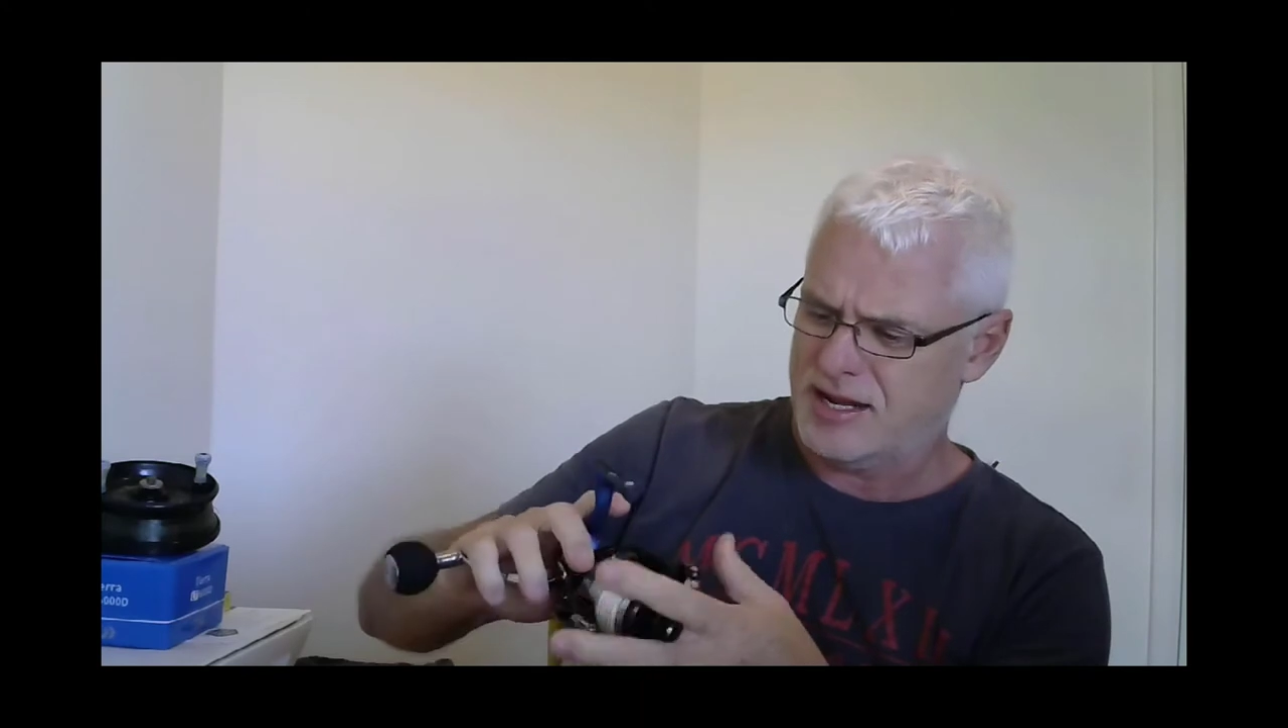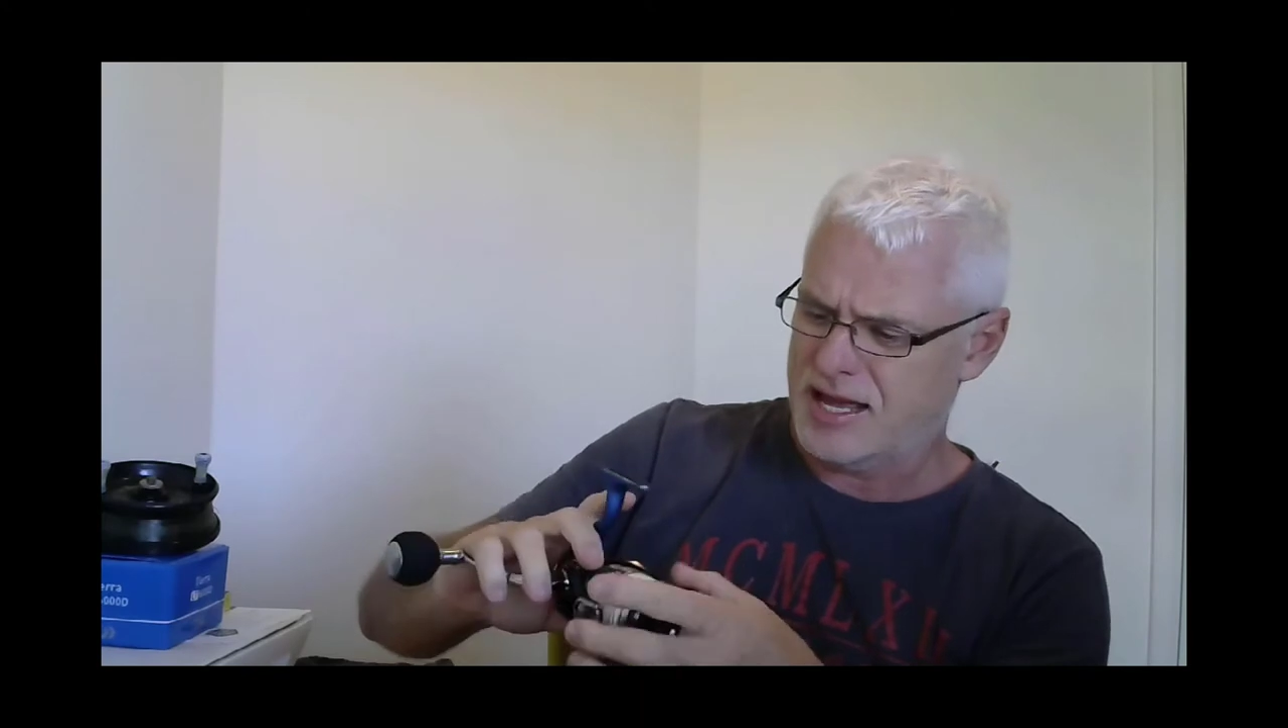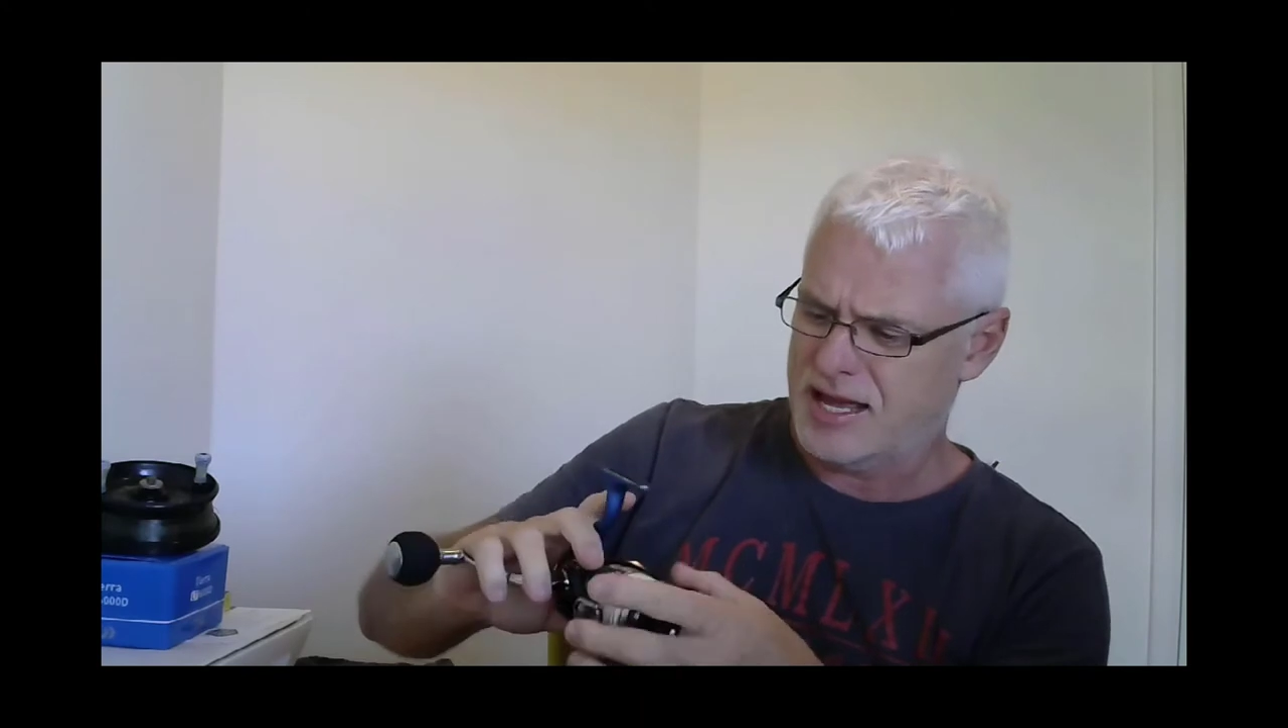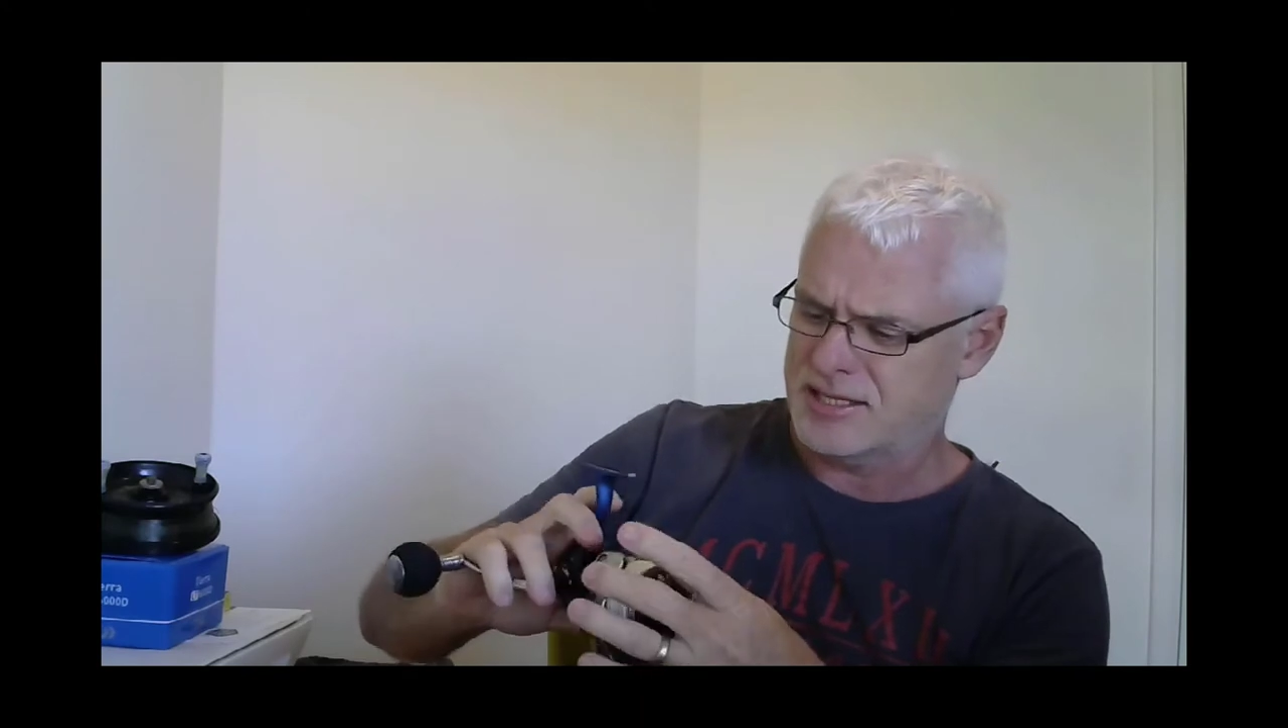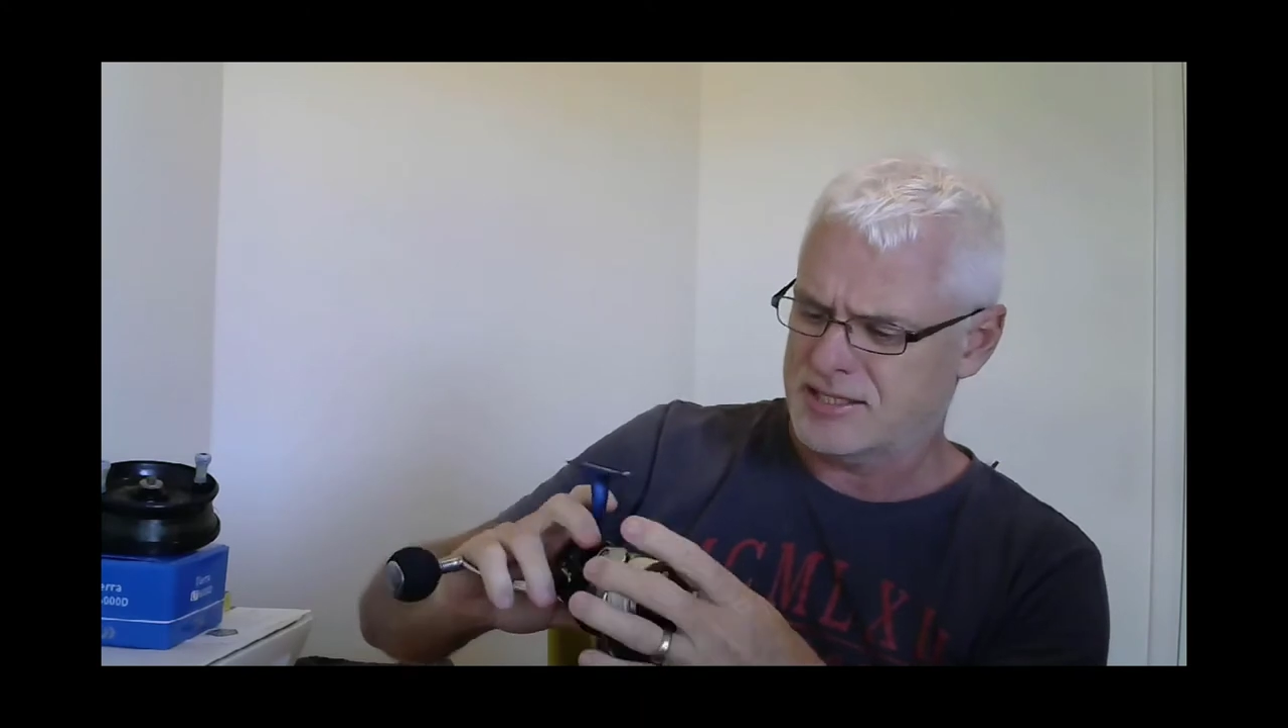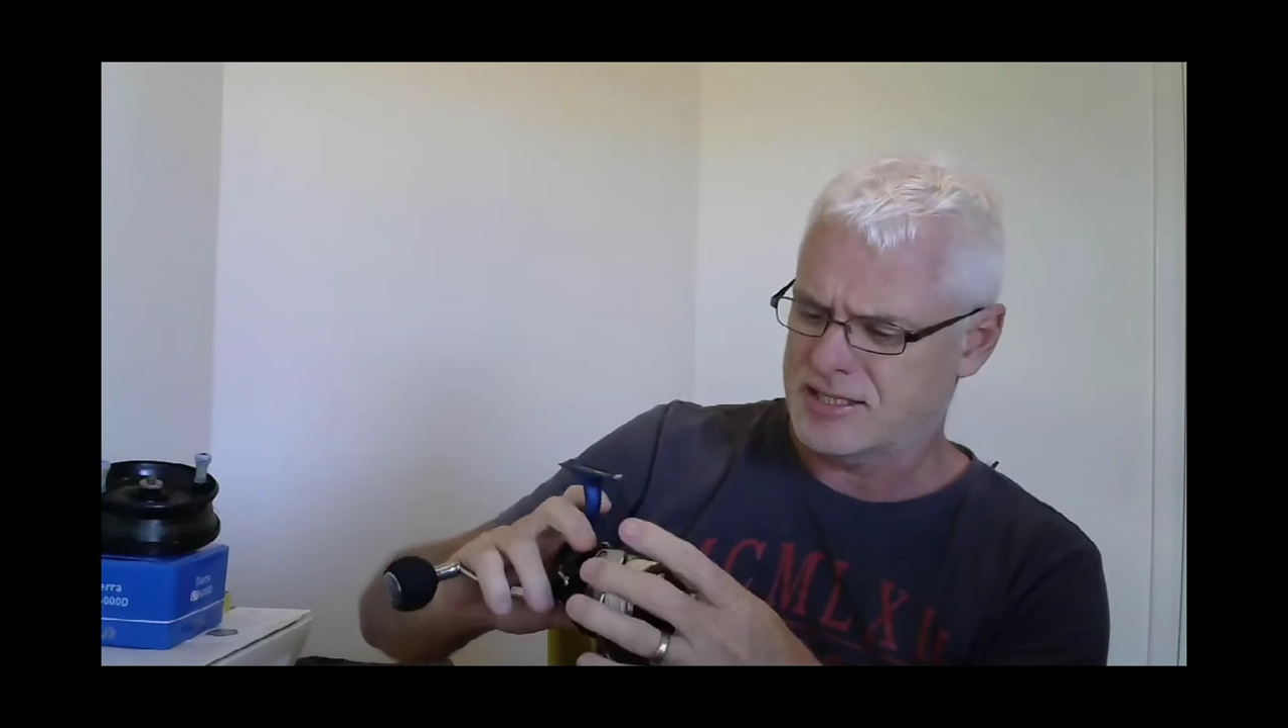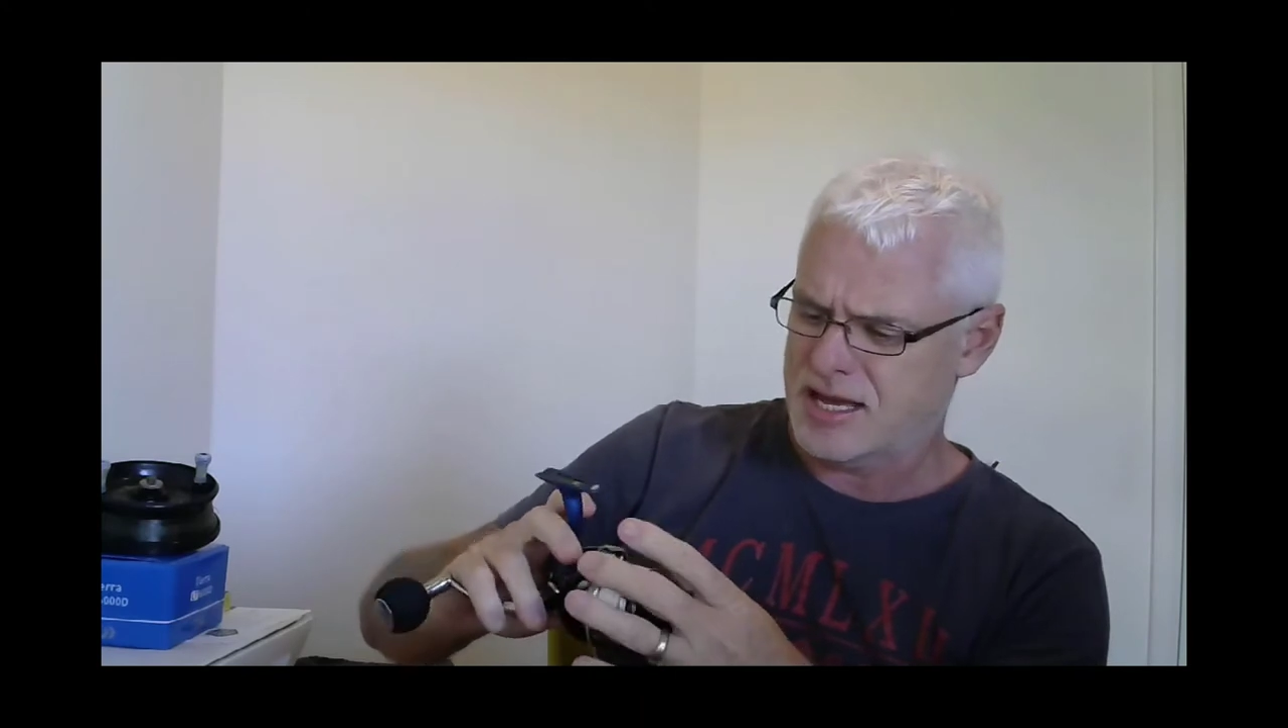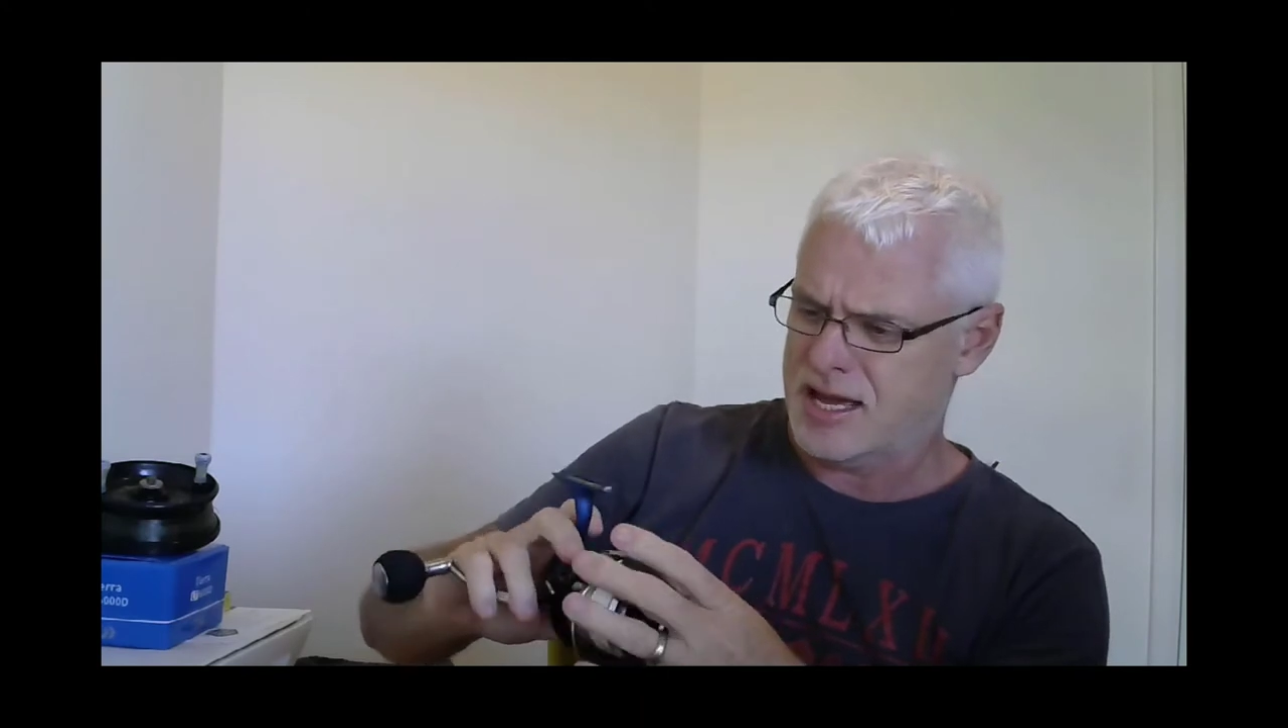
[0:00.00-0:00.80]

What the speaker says: has